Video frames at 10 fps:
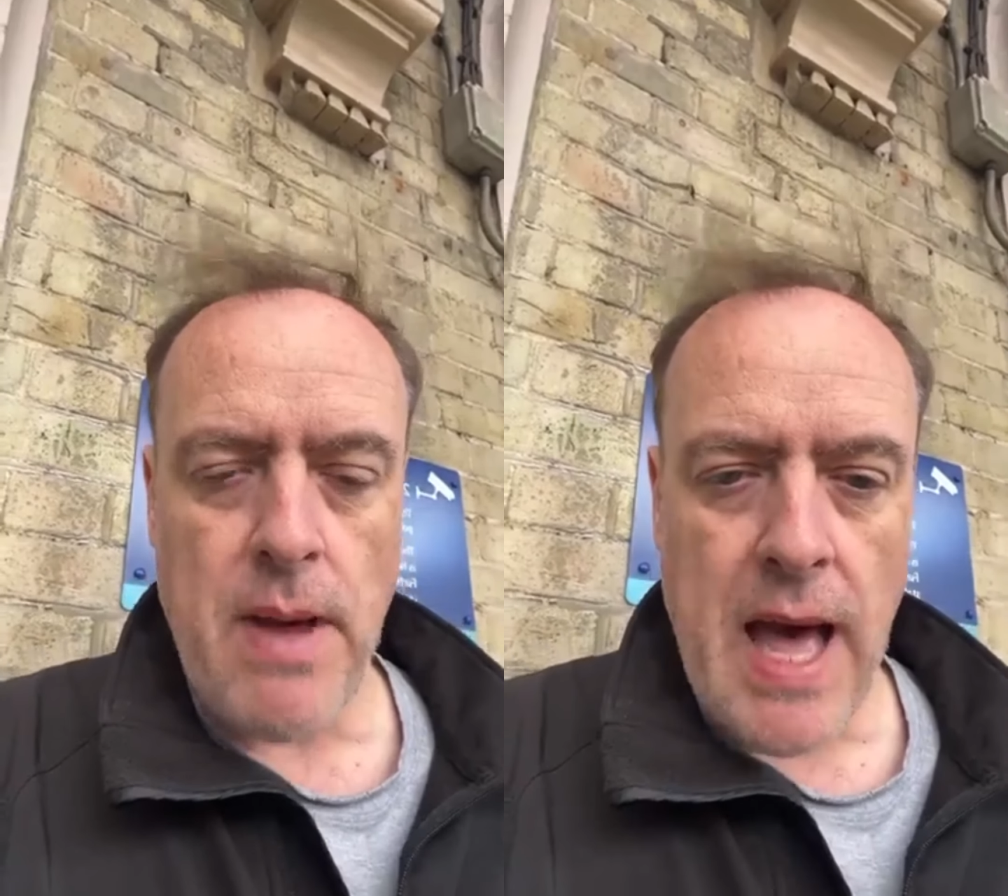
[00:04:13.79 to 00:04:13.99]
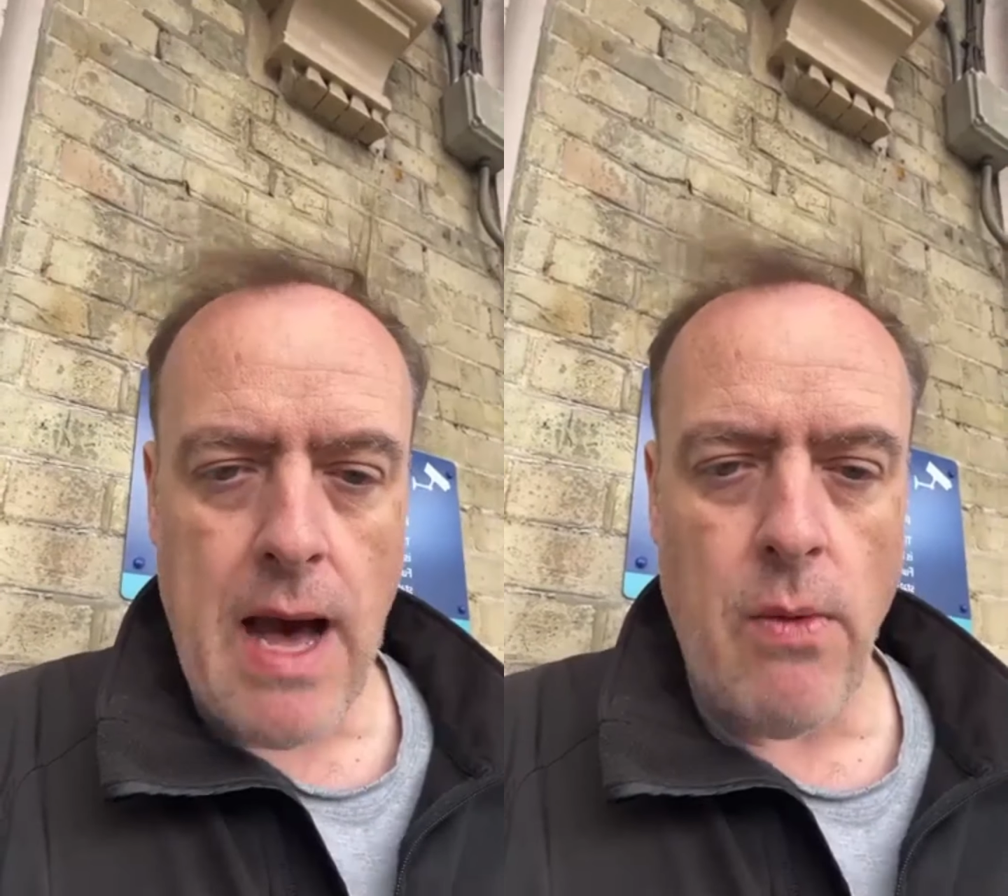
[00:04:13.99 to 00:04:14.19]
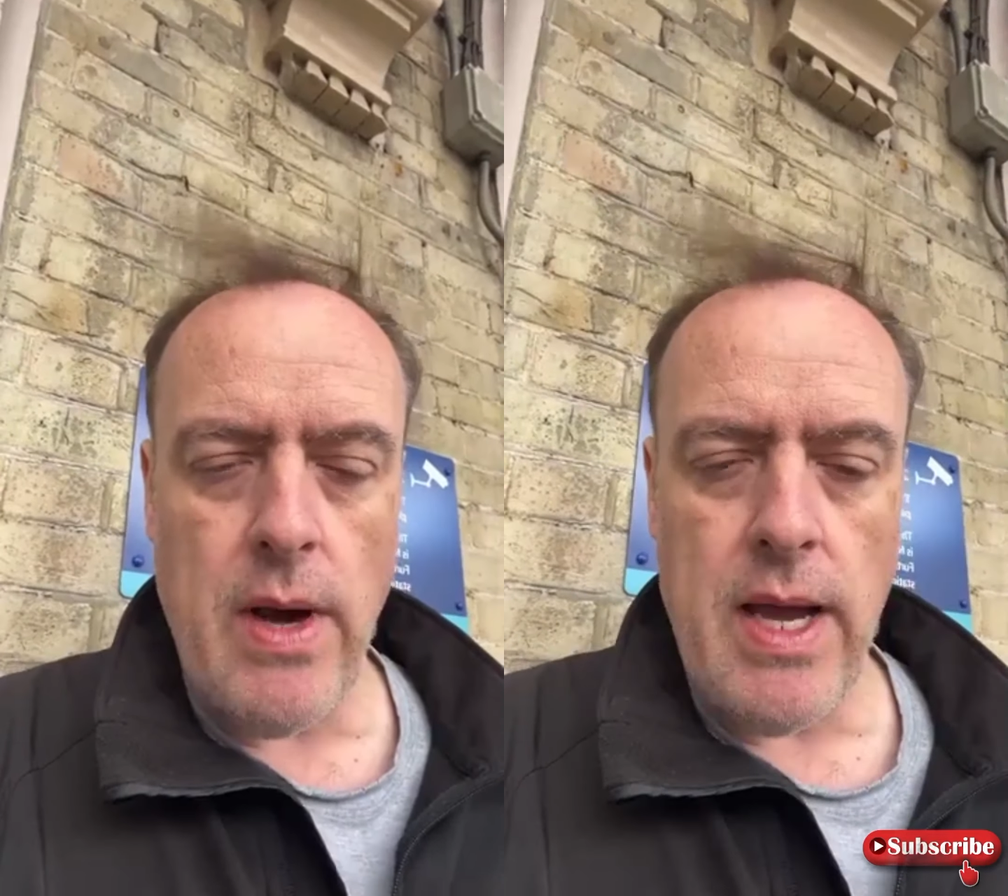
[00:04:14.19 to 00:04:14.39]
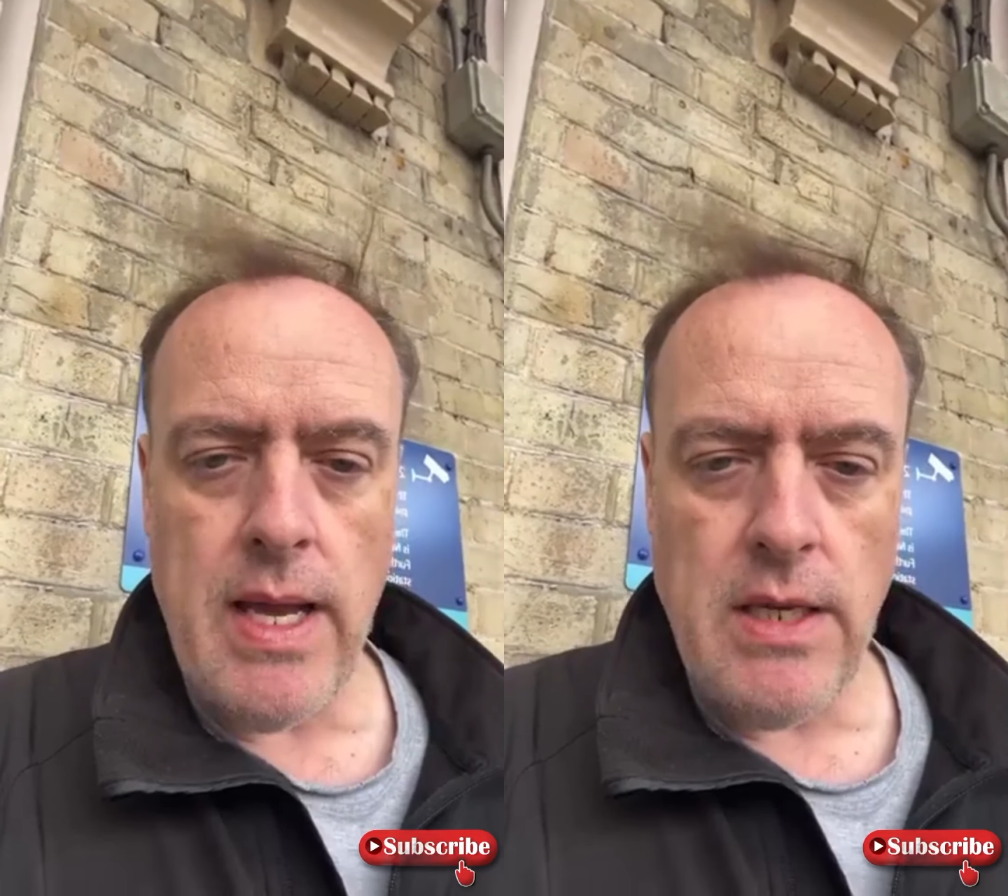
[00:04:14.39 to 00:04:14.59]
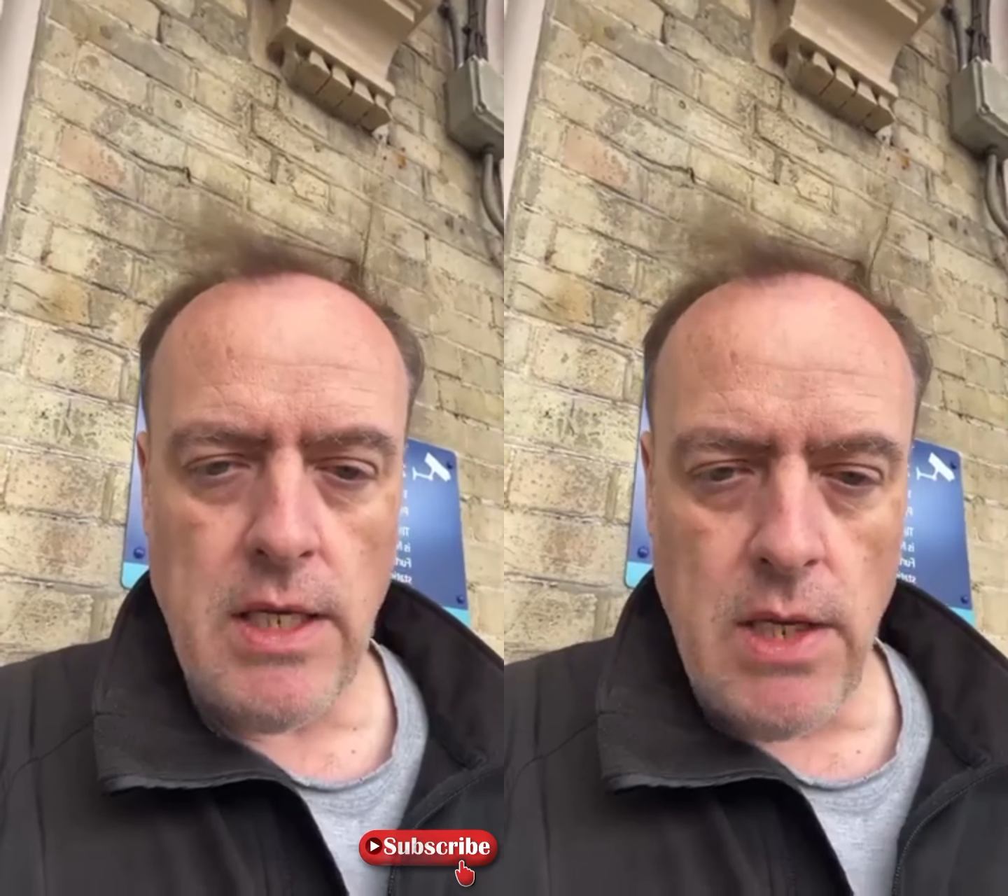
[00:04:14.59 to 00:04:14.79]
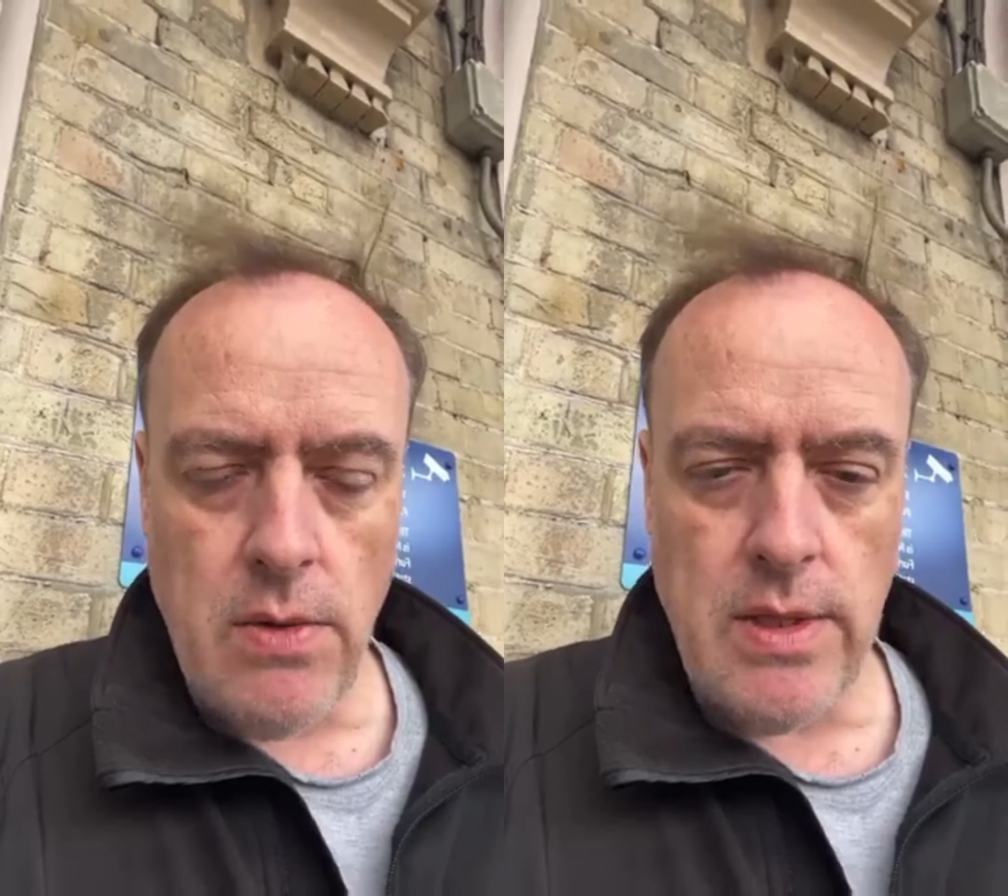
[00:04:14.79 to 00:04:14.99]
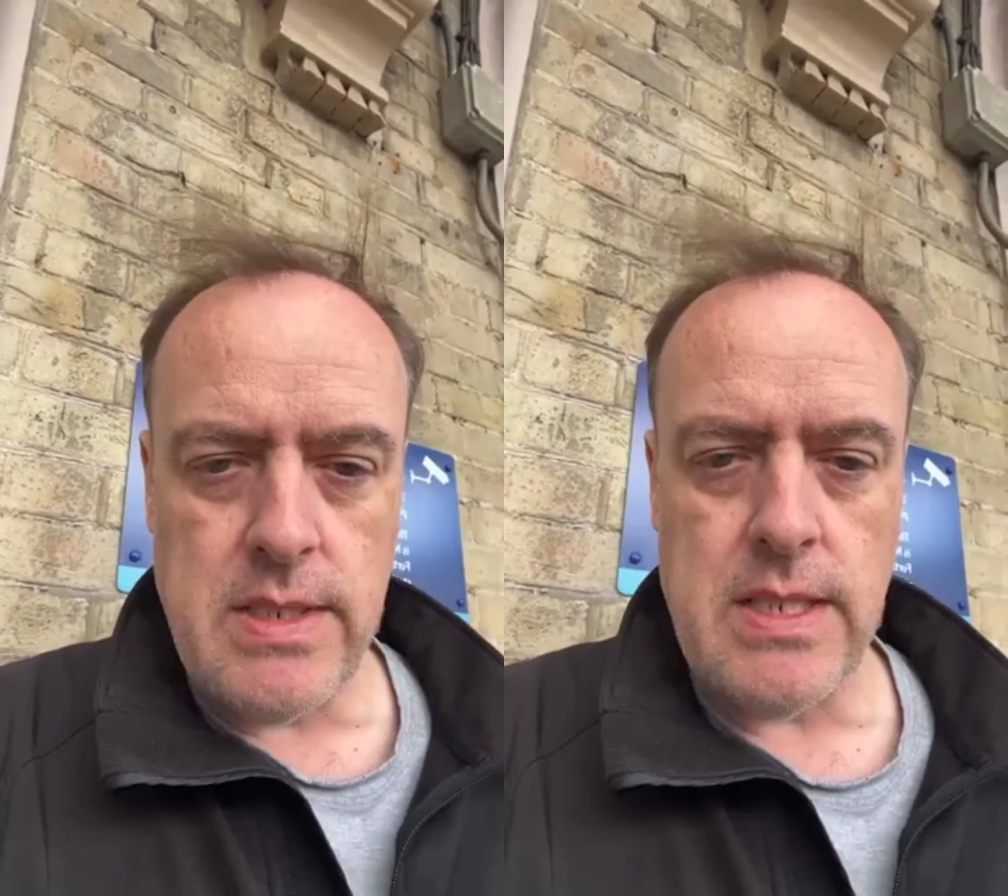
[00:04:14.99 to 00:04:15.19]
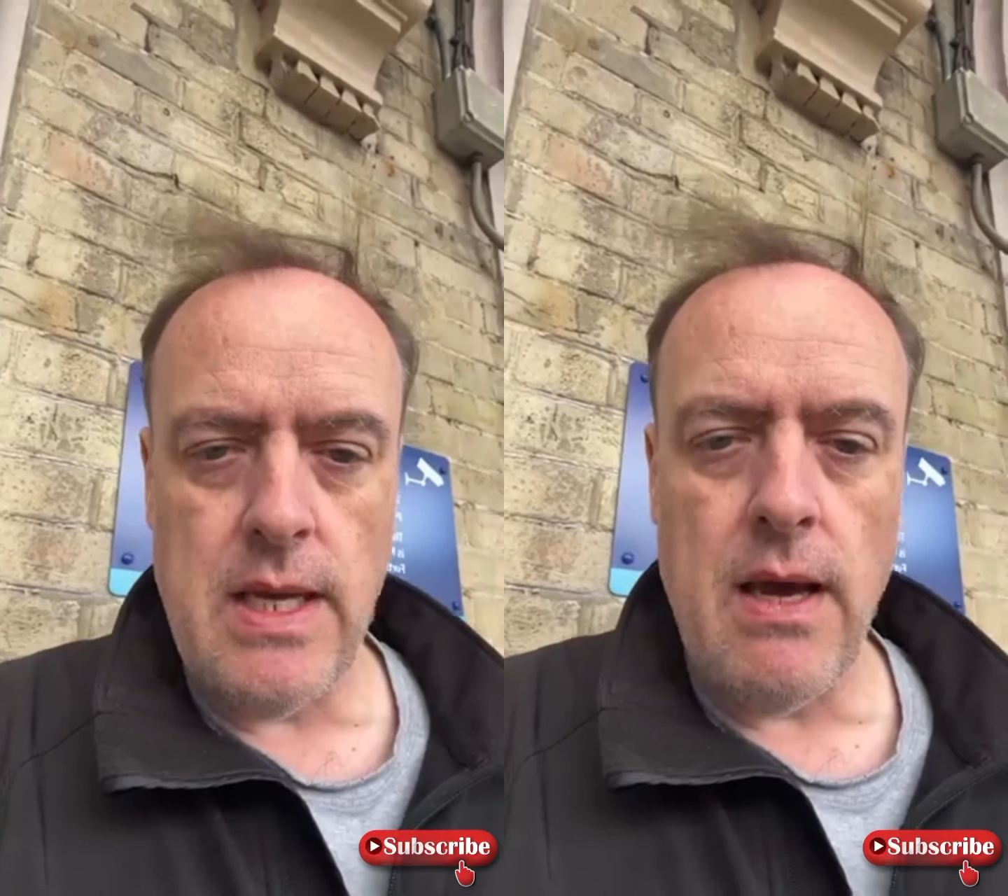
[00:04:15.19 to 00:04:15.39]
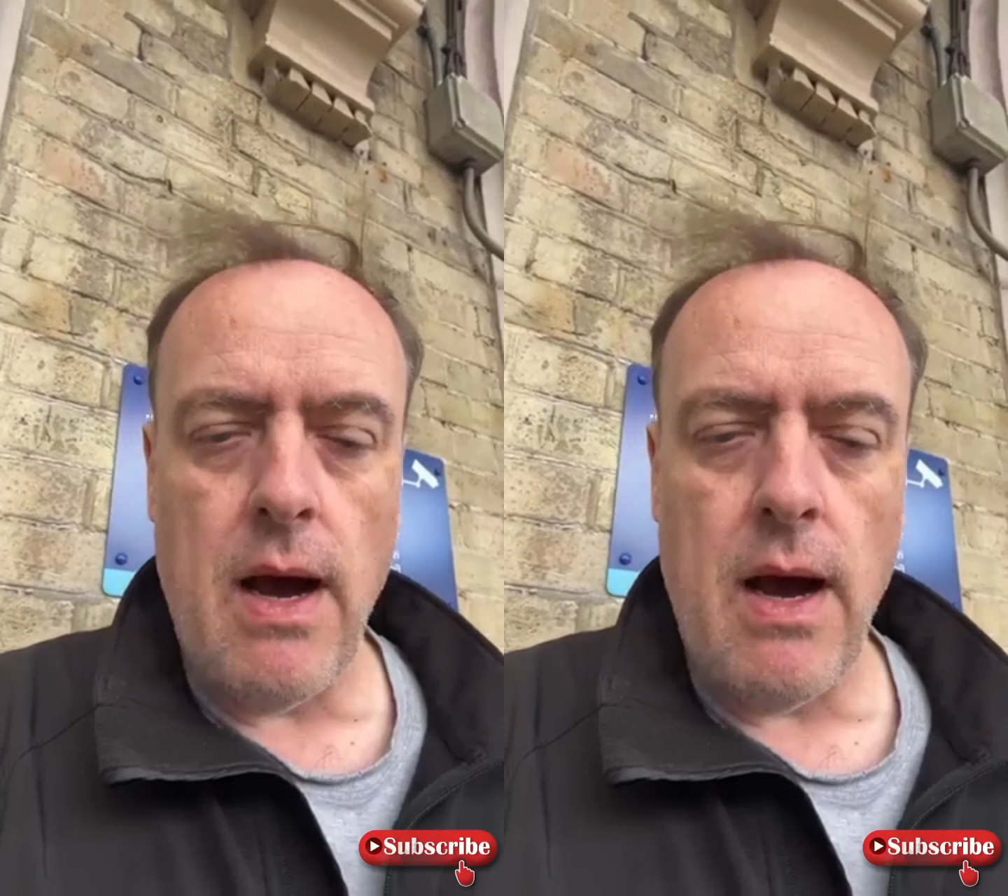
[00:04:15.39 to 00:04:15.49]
power in unity.